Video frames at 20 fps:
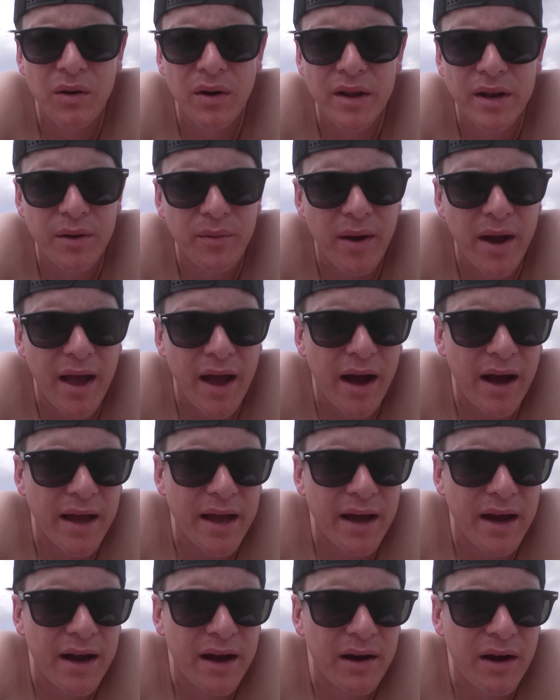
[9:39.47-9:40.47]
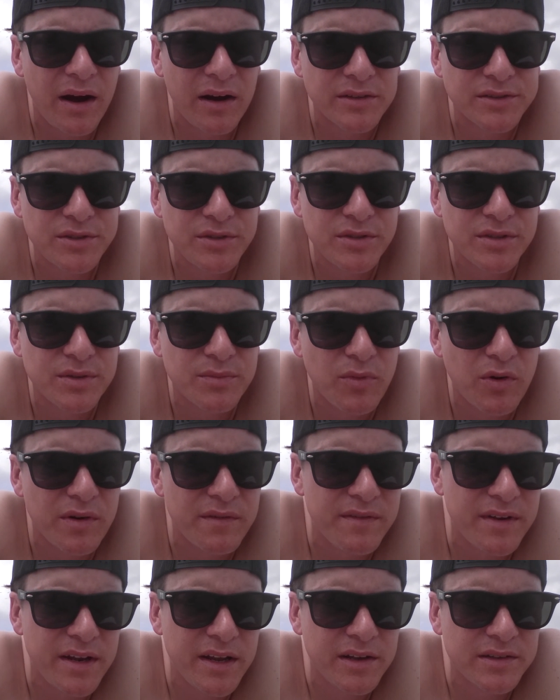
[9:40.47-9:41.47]
Anyway, I'll do some more
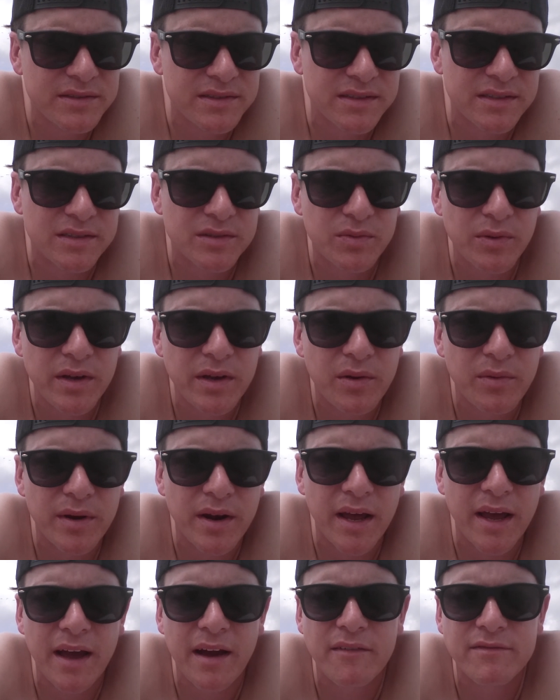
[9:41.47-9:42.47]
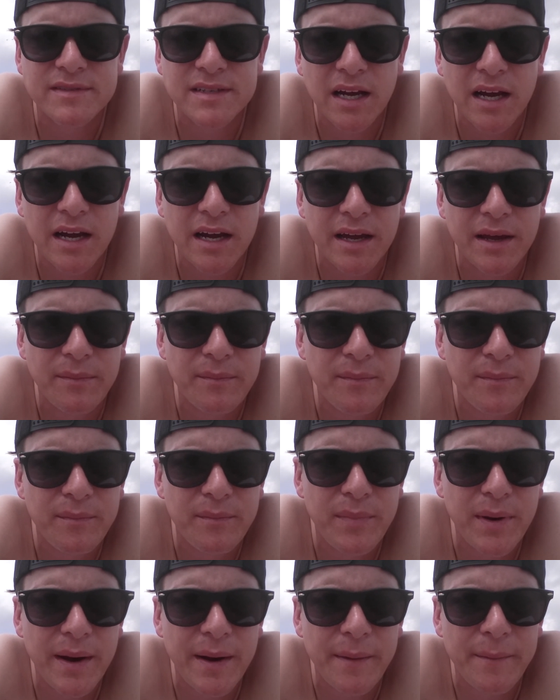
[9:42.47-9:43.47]
videos this week when I have time,
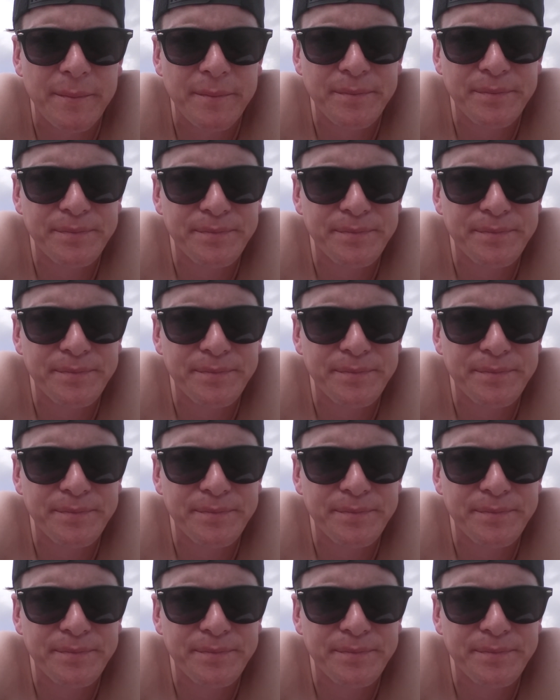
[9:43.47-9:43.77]
but